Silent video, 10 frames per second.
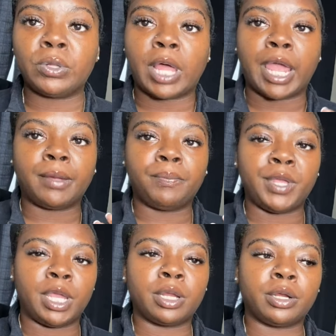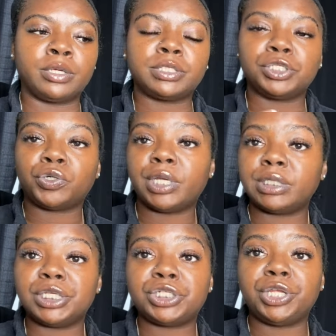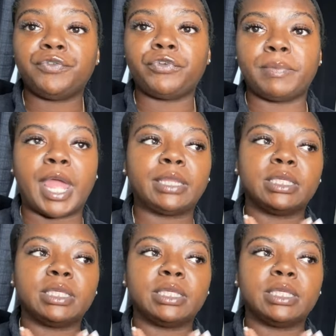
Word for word: like being a nurse and transitioning from like the